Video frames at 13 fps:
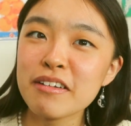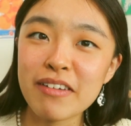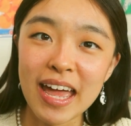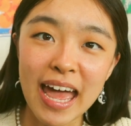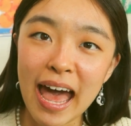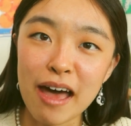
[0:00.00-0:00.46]
if
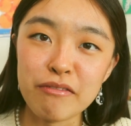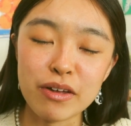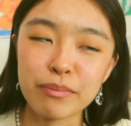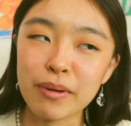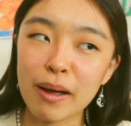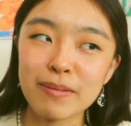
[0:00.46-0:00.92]
I have,
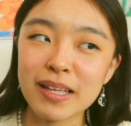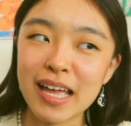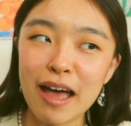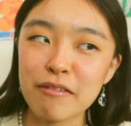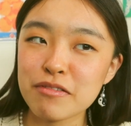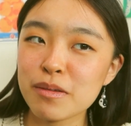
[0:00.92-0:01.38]
I'll probably
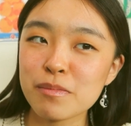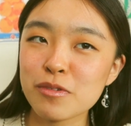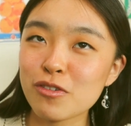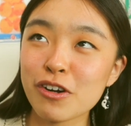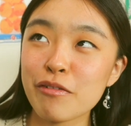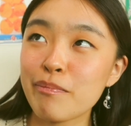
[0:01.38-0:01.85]
have some
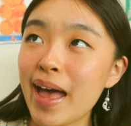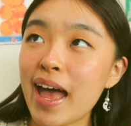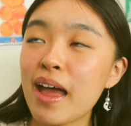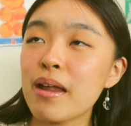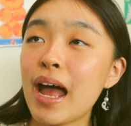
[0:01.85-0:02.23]
sort of pet.